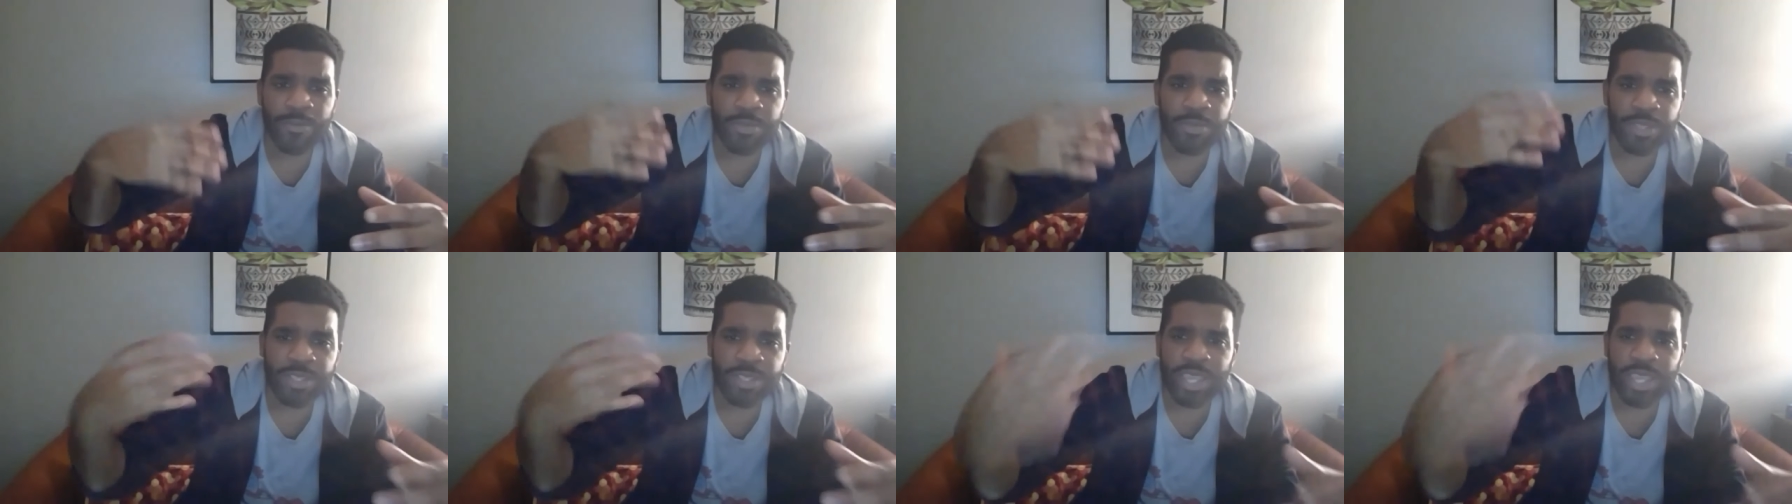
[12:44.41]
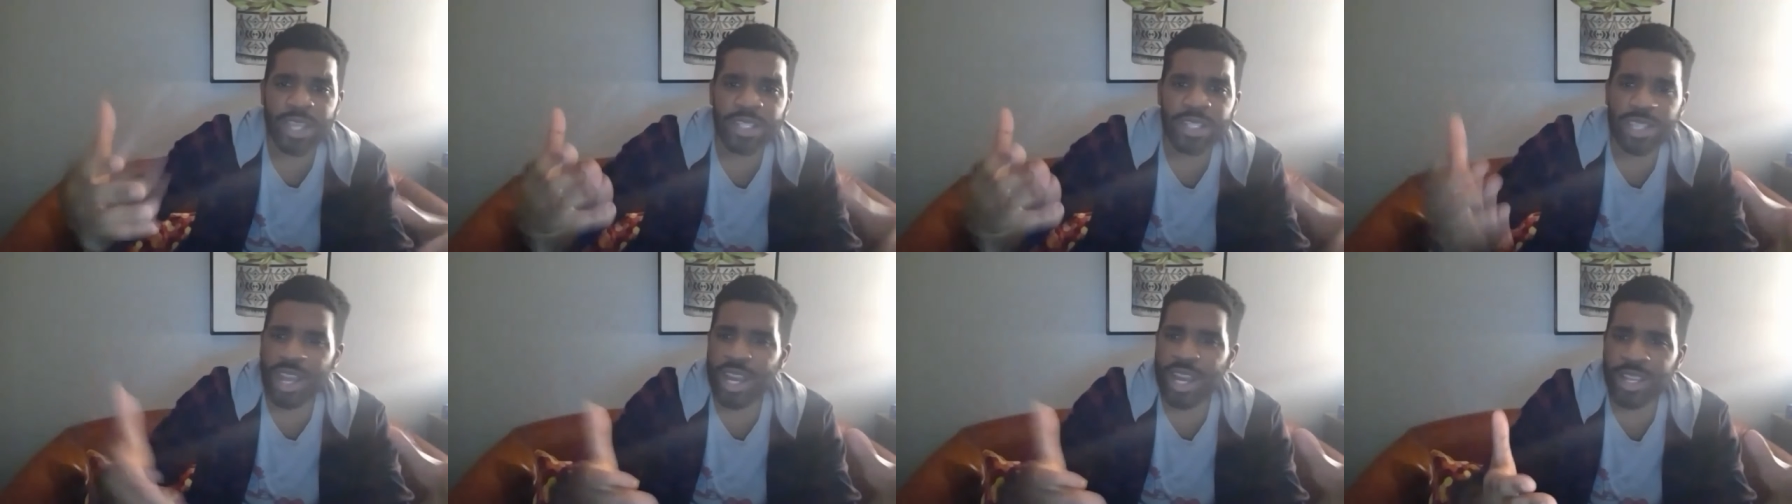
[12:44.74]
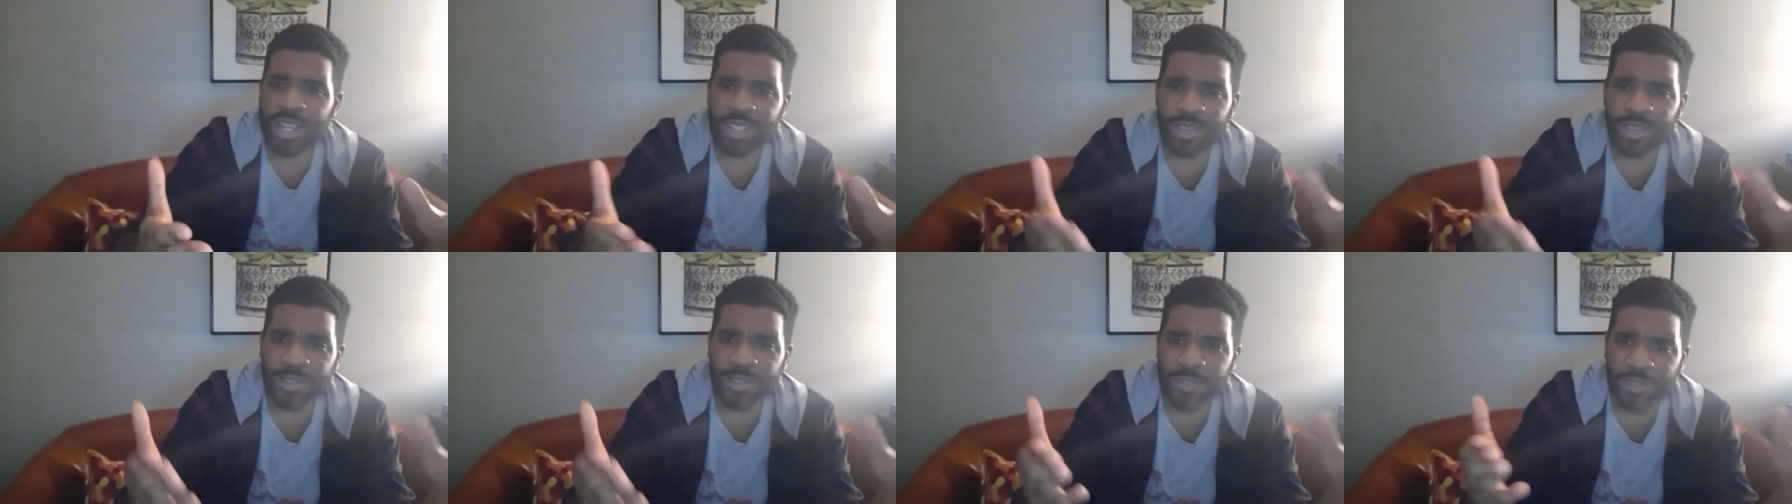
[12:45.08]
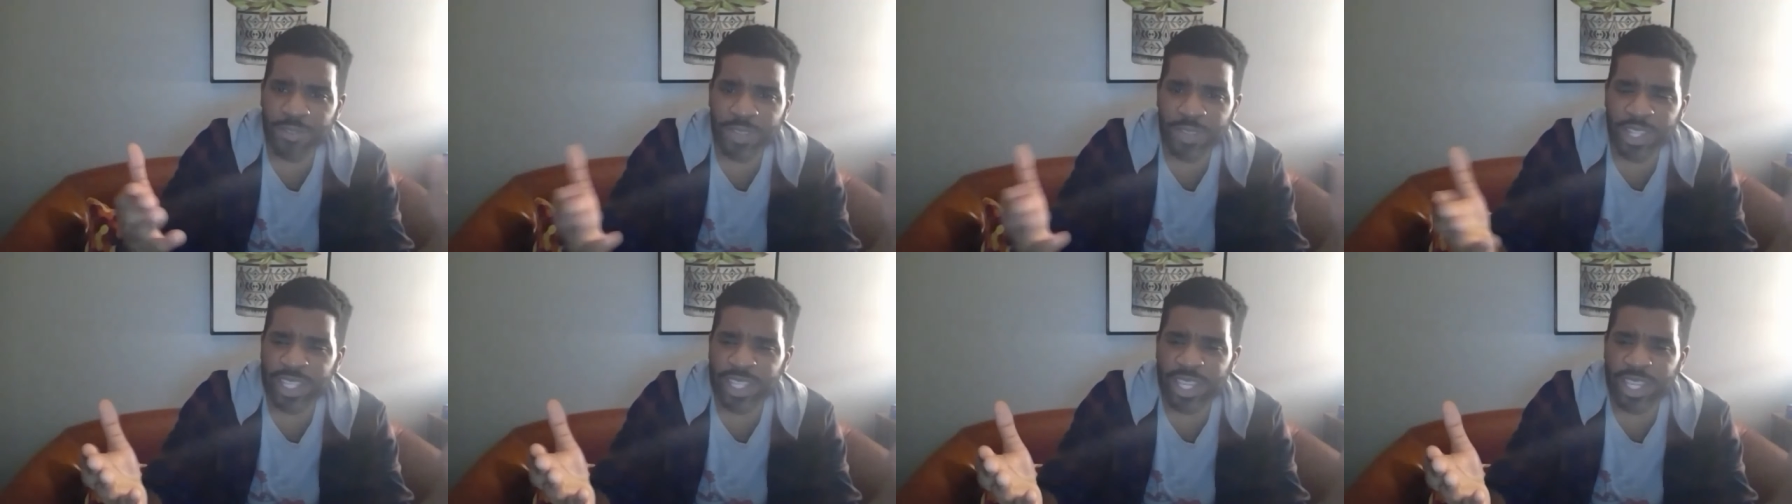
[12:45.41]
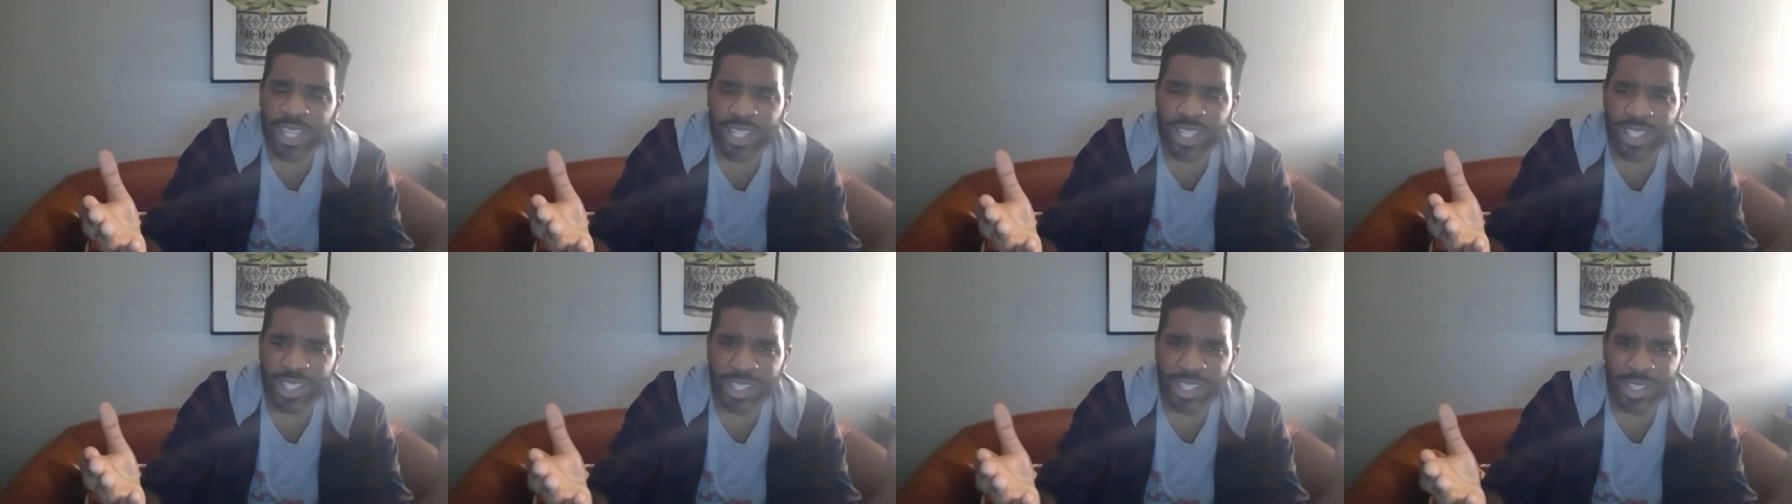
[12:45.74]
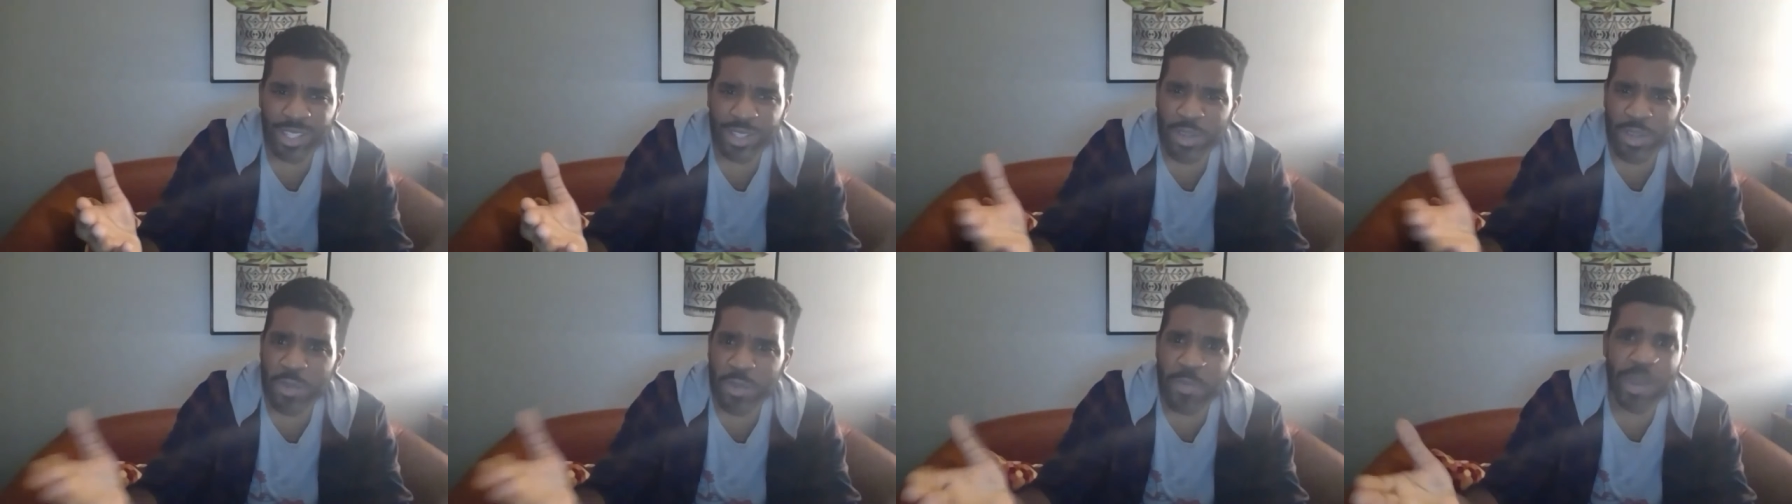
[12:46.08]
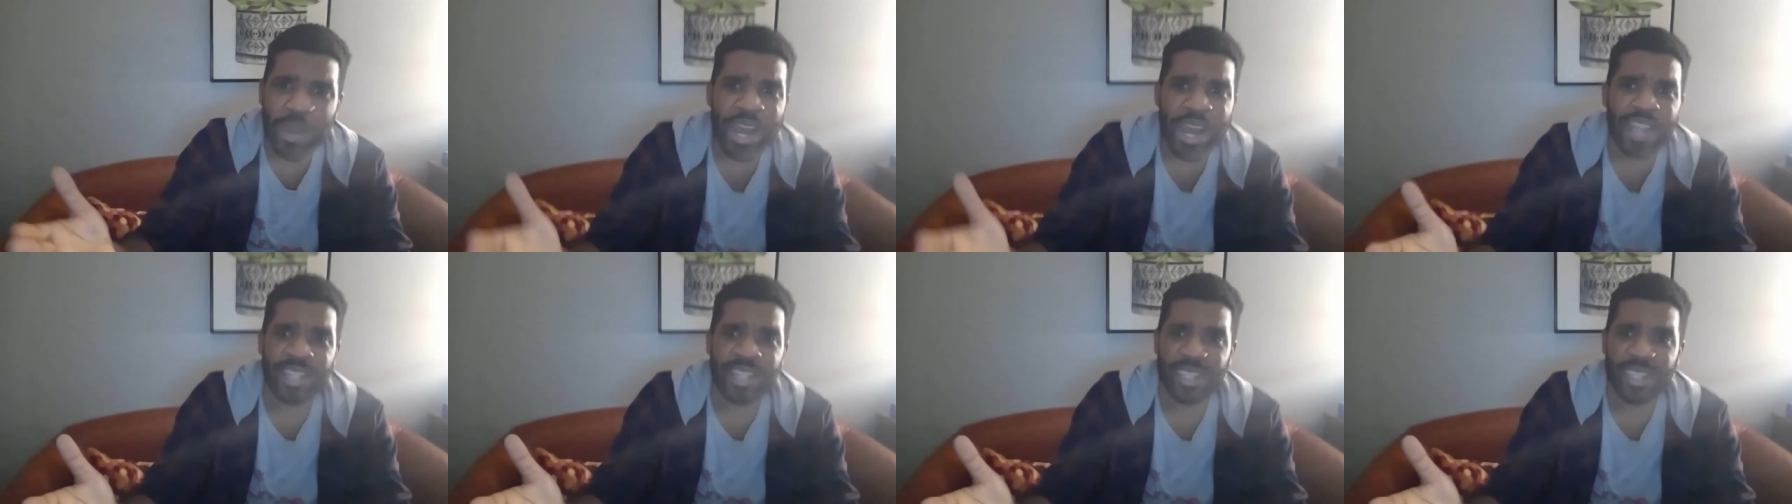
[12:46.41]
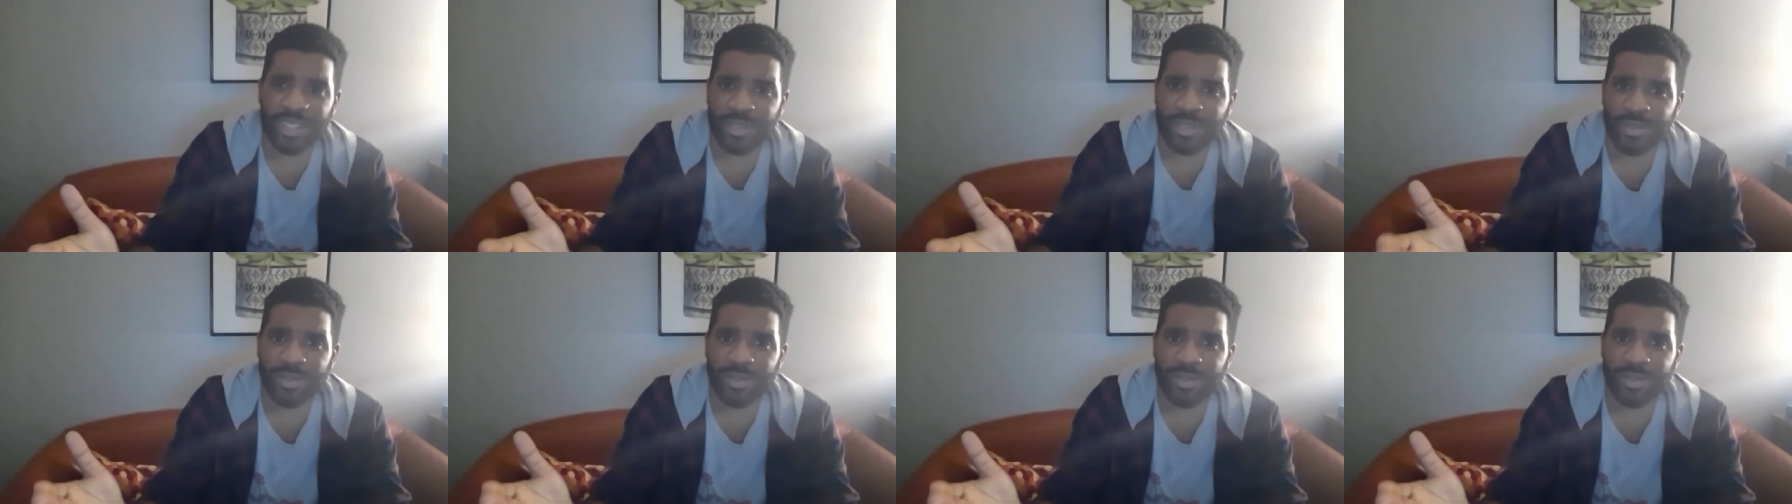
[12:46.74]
St. John's affiliated to nobody.